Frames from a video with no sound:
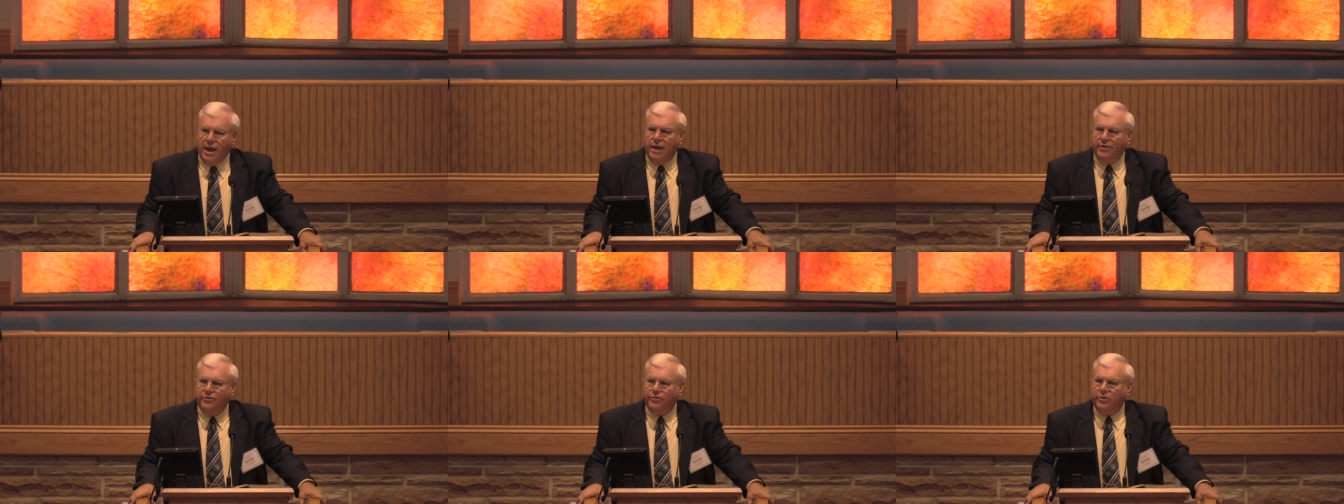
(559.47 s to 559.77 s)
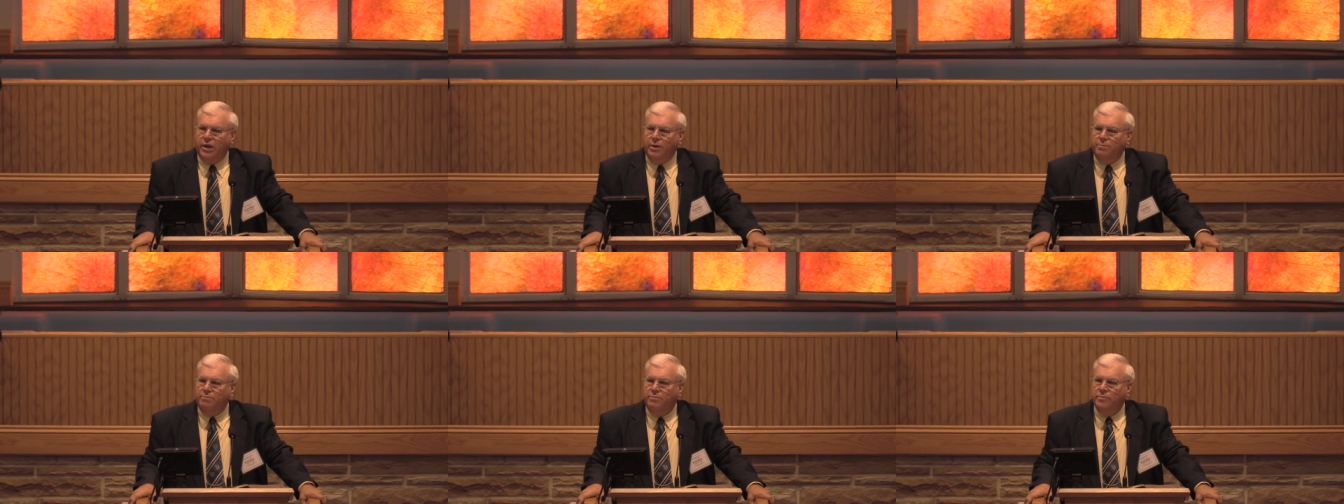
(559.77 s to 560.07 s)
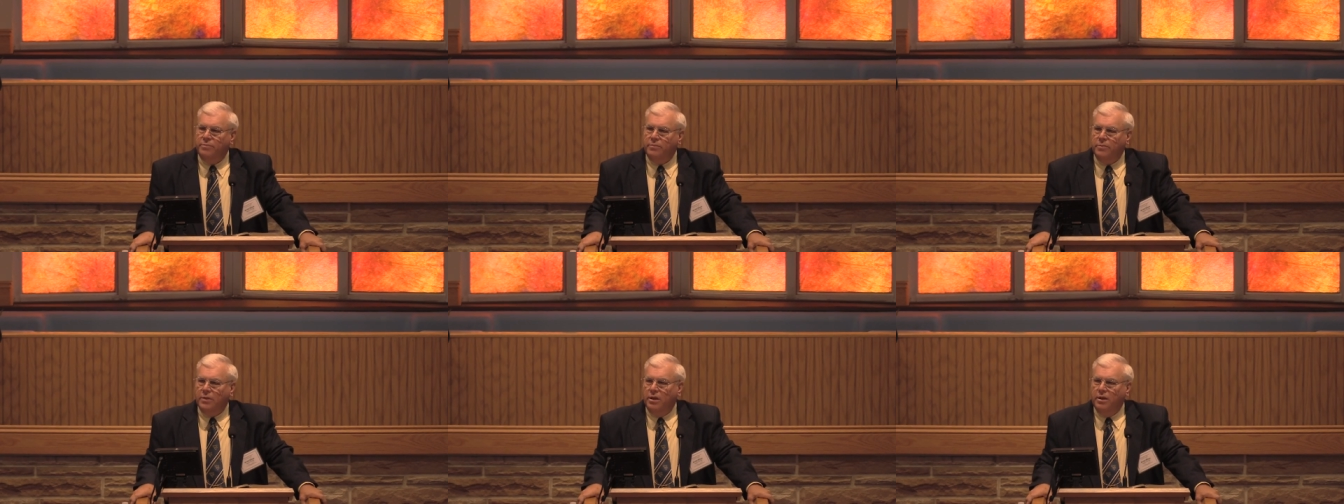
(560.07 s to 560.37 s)
ask him,
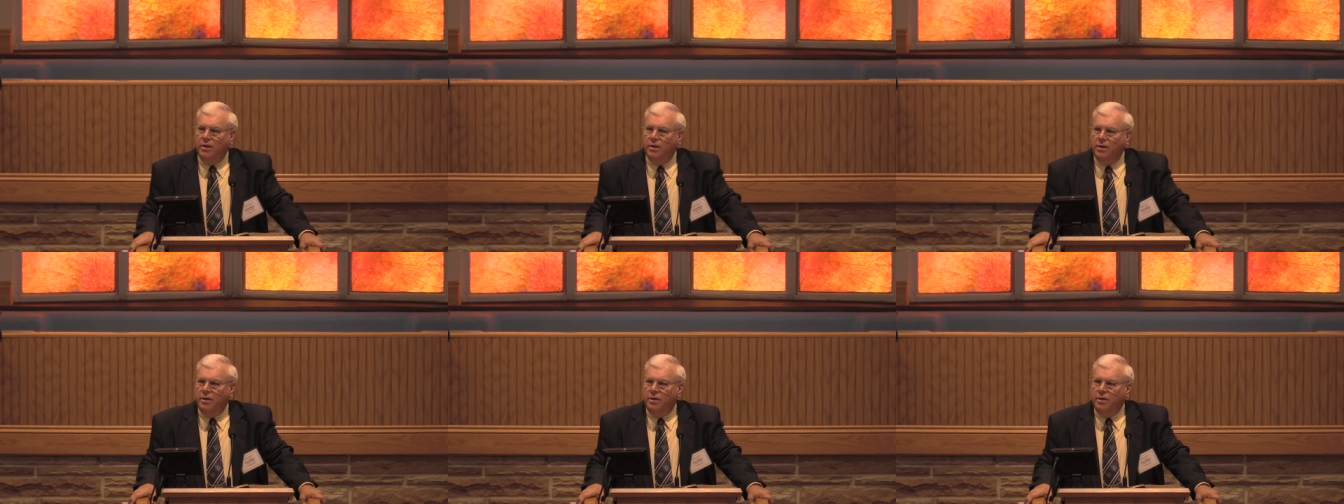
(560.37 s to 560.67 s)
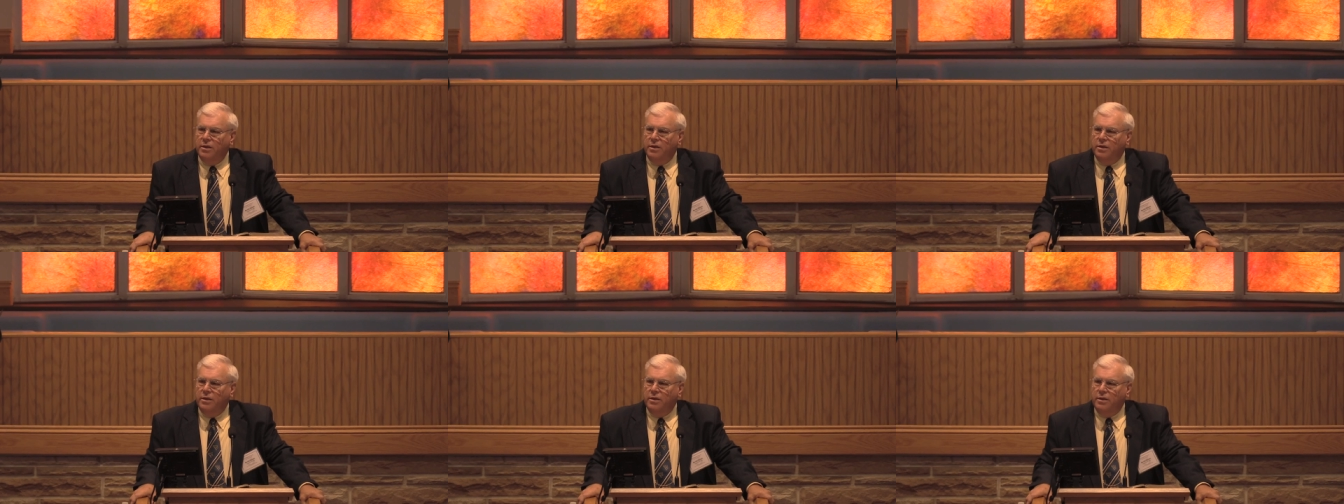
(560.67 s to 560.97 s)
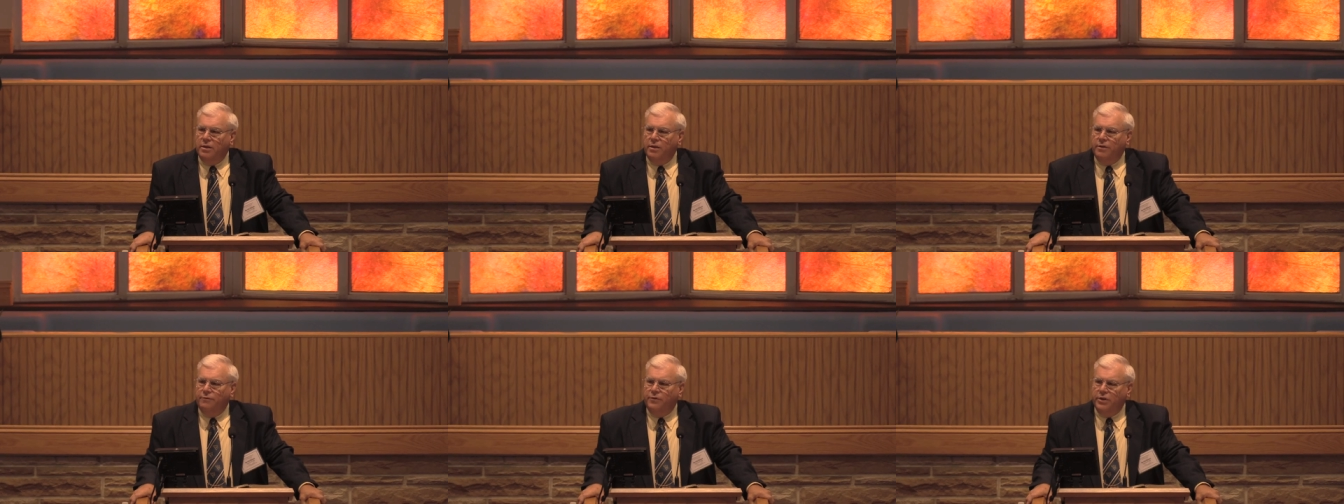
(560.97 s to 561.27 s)

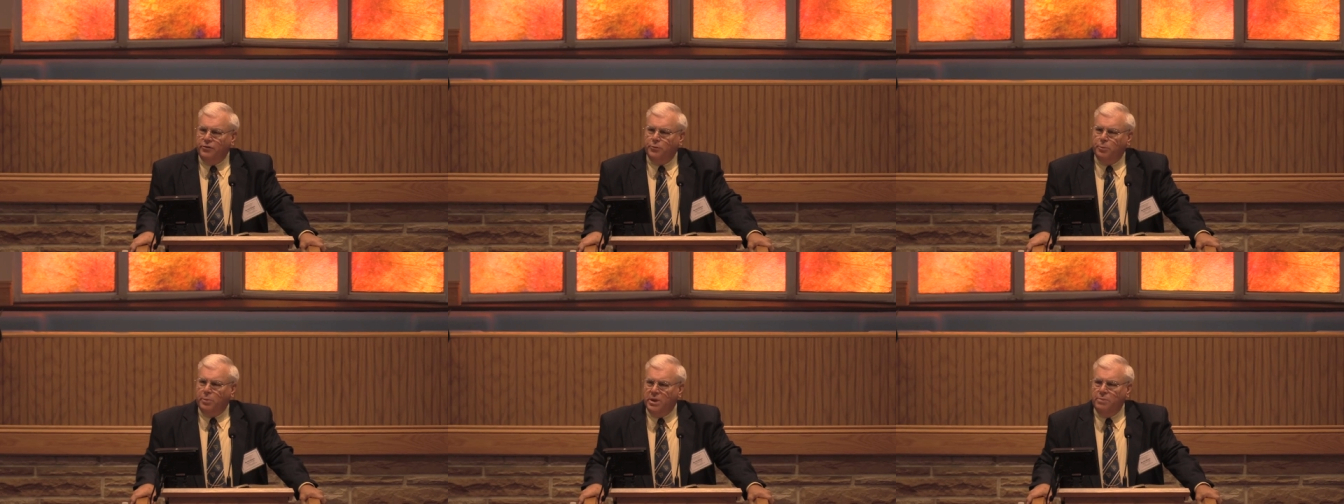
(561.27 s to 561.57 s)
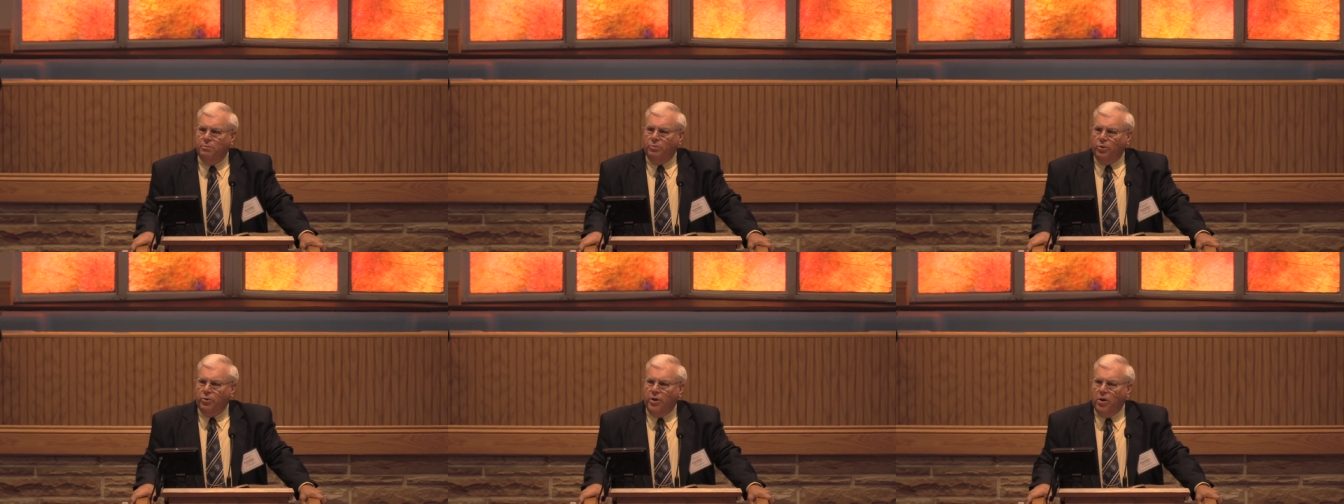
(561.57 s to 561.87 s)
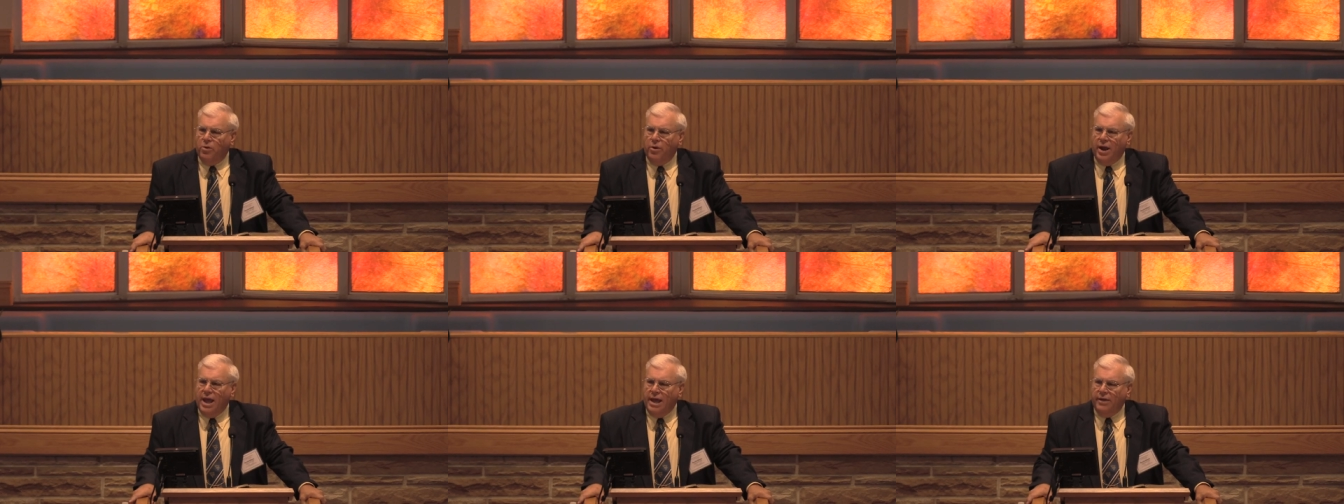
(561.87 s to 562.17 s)
if his people
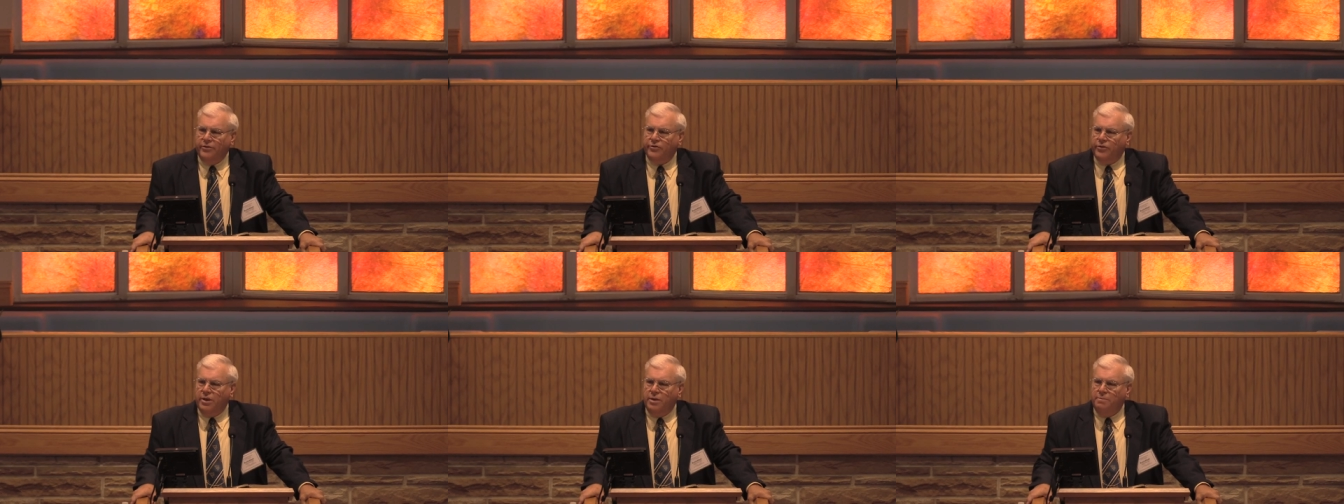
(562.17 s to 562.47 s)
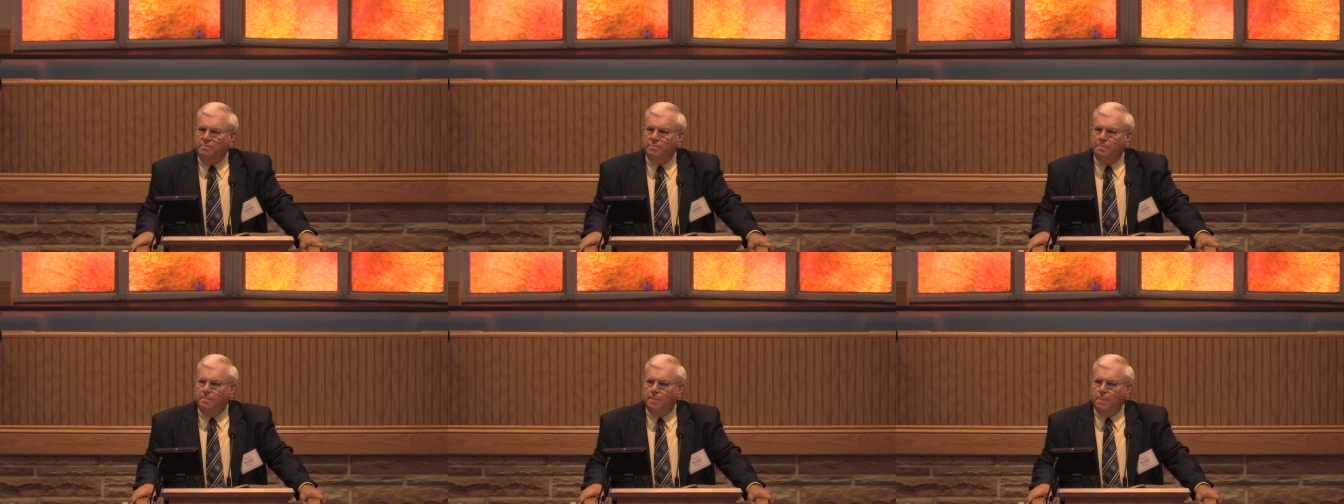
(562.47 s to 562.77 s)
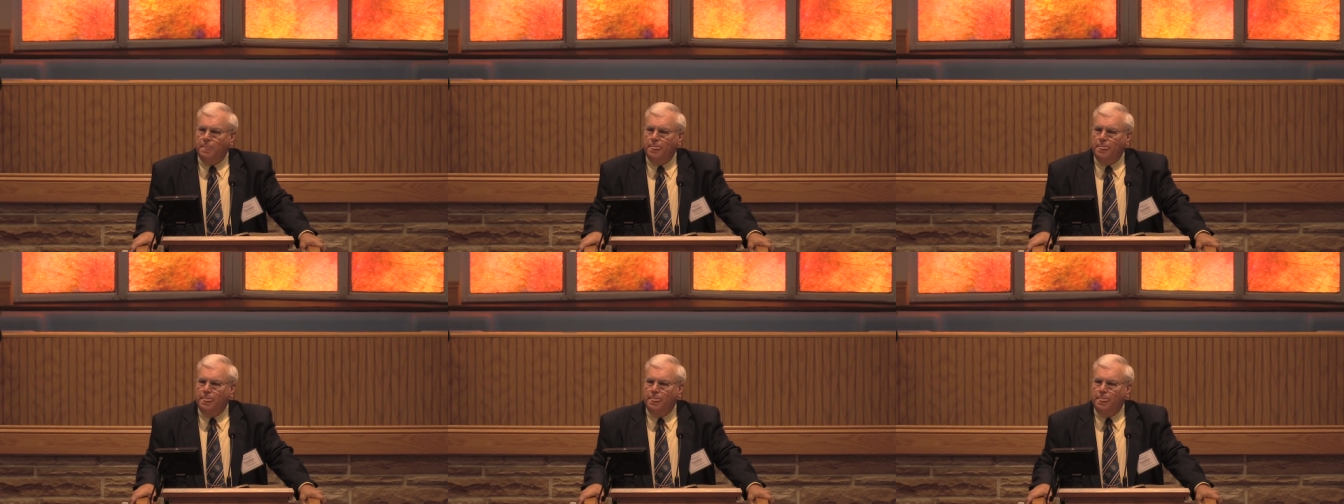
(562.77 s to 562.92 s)
don't ask him.